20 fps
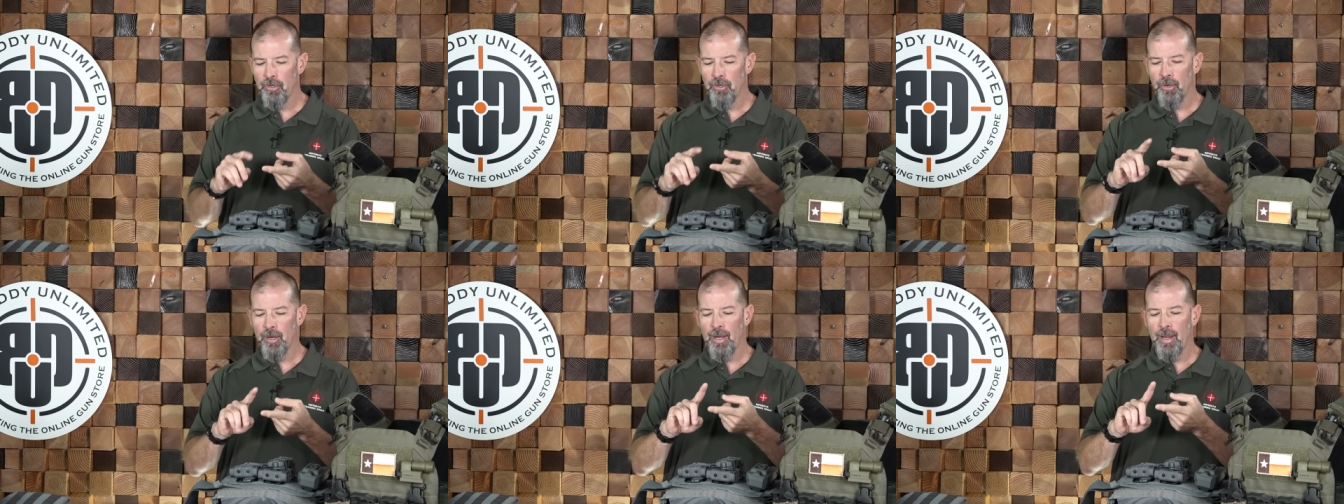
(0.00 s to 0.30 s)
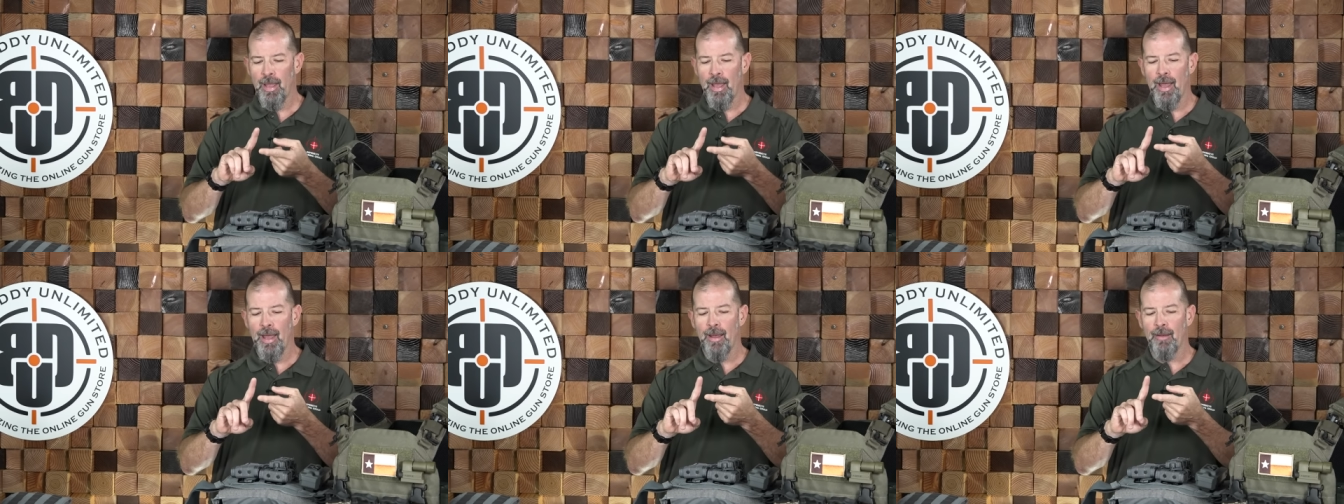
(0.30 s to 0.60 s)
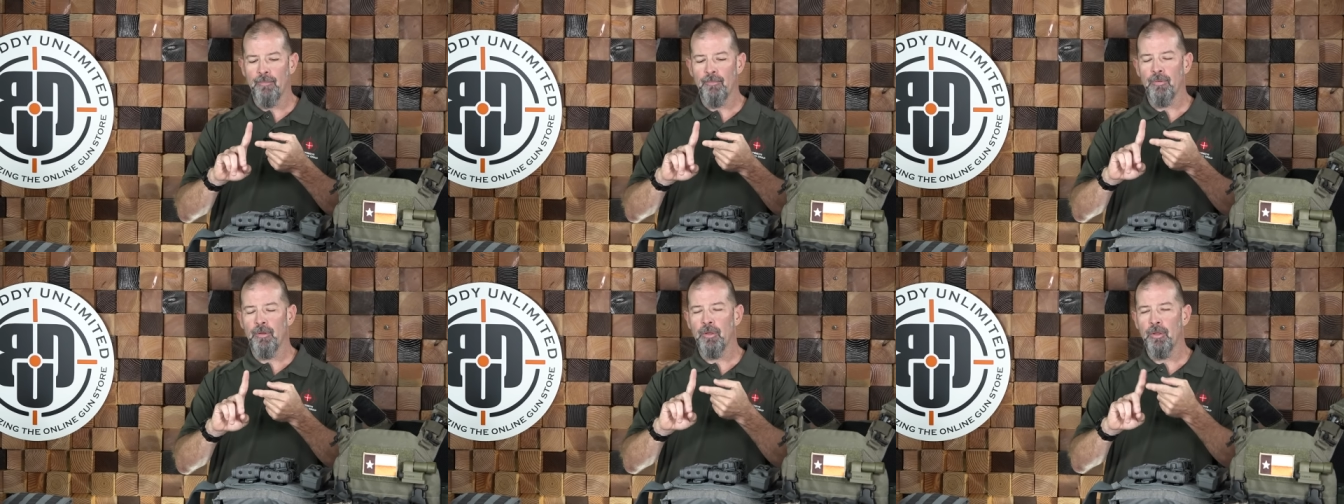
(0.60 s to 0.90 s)
You're gonna
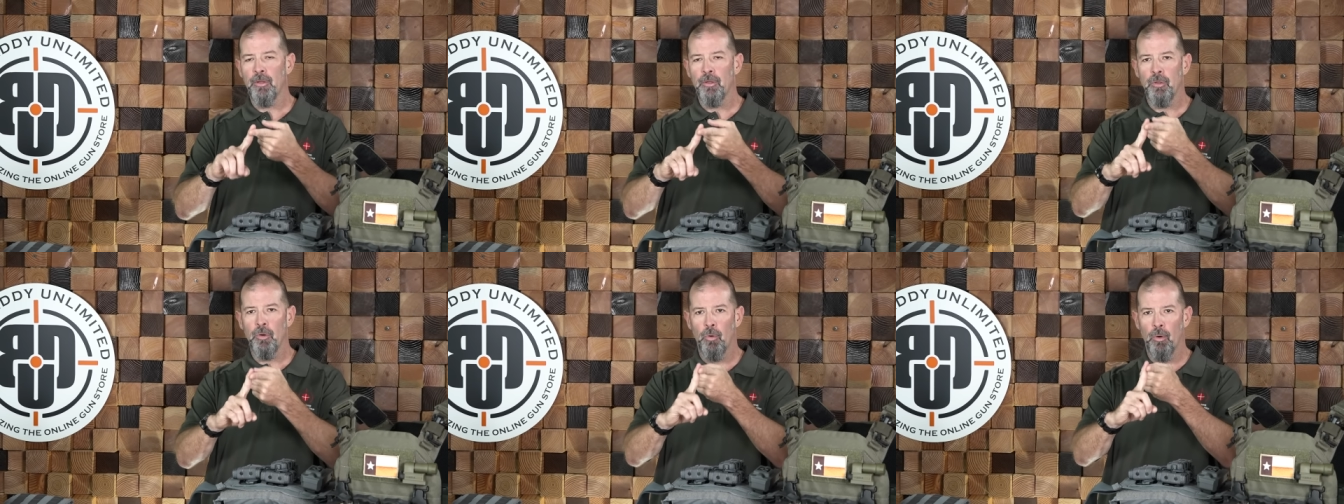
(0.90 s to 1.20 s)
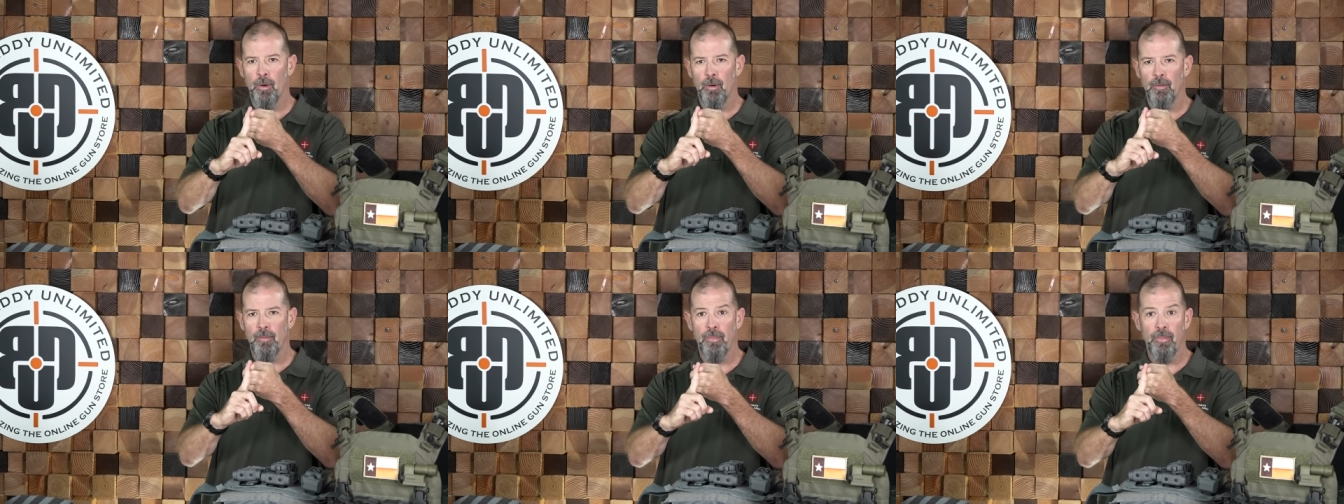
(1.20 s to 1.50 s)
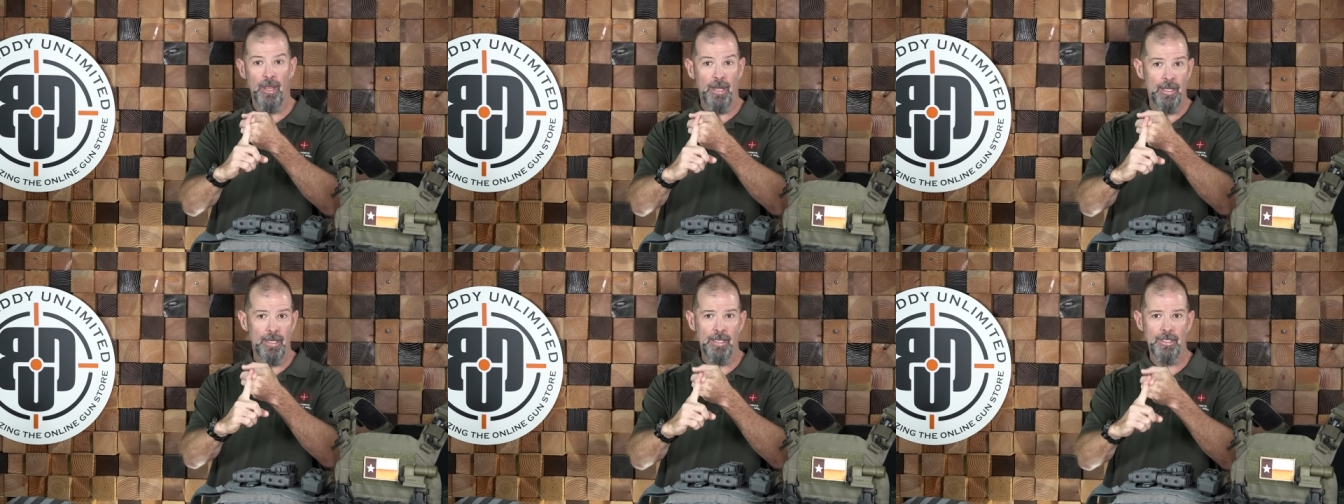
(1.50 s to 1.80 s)
have your
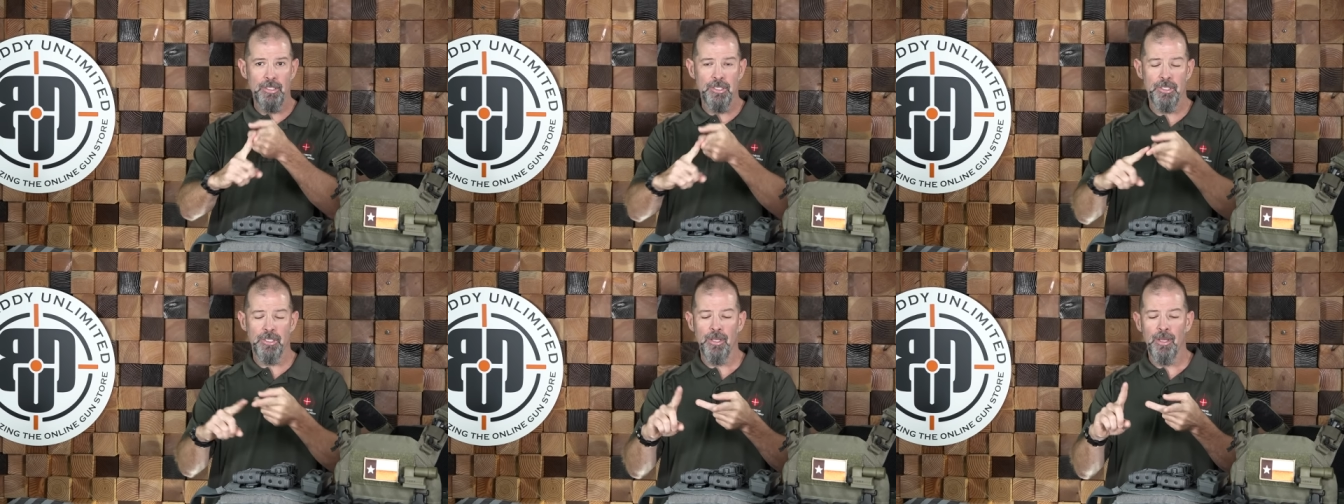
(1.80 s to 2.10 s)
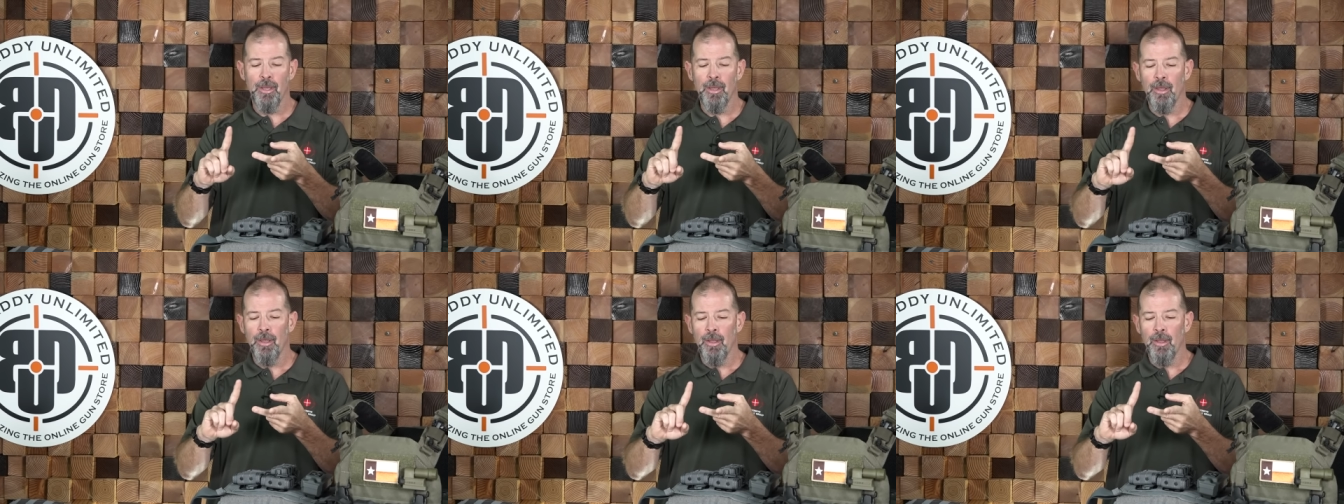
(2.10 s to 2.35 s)
thickness,